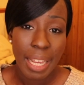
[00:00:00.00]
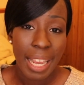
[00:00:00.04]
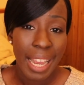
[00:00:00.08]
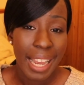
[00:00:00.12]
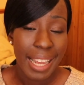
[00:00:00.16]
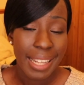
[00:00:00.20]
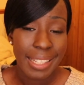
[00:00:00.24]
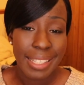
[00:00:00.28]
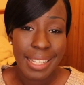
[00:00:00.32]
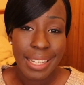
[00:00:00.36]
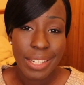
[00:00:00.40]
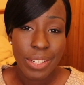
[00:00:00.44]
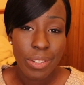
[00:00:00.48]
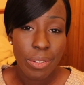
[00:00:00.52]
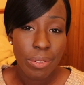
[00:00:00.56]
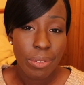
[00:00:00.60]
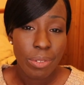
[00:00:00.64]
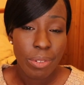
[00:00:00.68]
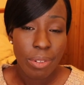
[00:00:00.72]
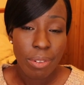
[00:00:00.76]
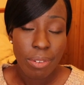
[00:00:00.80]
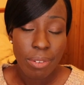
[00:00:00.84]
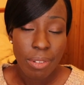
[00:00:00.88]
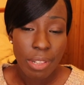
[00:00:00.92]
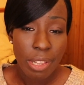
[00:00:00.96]
And they
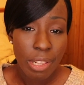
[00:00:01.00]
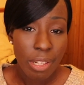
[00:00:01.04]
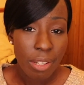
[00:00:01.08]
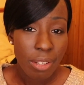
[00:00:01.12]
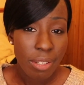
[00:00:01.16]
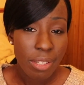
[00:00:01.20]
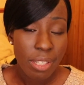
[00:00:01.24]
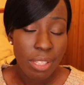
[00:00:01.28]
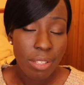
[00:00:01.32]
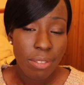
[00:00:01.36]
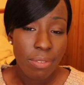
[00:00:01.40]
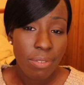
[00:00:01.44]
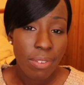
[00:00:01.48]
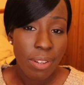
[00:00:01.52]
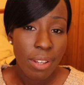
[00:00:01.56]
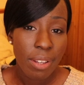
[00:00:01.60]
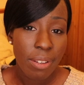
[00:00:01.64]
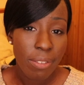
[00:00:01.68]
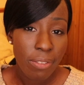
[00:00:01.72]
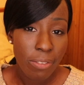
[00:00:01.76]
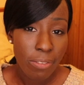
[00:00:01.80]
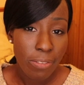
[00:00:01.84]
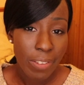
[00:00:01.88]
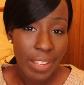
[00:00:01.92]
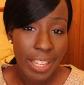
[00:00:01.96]
do lots of
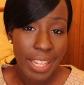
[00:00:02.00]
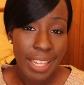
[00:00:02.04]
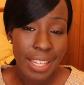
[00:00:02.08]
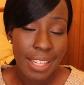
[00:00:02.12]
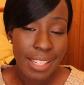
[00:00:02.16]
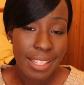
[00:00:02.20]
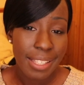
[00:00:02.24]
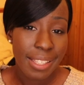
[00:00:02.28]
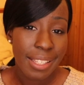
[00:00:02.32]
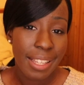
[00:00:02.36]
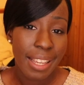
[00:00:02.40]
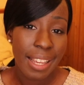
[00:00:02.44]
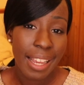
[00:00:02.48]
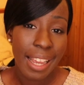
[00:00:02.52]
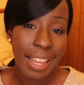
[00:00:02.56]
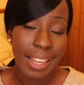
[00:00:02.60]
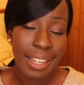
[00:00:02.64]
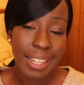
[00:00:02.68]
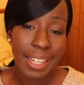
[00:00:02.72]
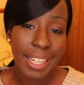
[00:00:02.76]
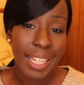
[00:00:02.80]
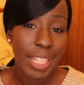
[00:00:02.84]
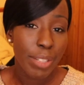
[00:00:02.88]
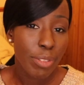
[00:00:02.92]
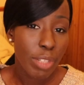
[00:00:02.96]
things at
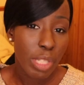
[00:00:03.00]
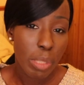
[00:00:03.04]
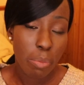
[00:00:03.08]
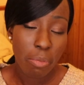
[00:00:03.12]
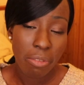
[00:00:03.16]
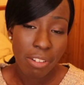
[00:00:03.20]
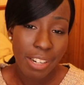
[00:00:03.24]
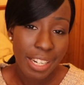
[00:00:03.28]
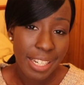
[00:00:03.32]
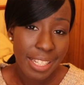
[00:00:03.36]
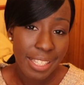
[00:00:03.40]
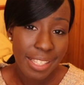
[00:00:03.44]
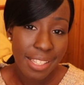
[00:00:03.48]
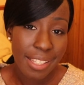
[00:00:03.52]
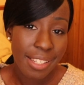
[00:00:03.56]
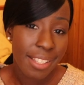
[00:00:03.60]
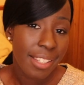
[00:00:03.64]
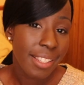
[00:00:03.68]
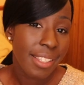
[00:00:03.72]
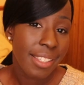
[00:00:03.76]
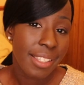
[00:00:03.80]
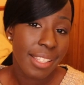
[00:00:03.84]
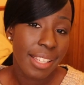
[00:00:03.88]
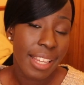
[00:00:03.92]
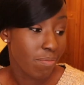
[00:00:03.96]
clearance
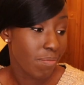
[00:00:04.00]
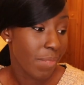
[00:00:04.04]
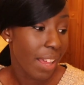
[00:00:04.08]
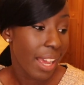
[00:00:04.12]
prices.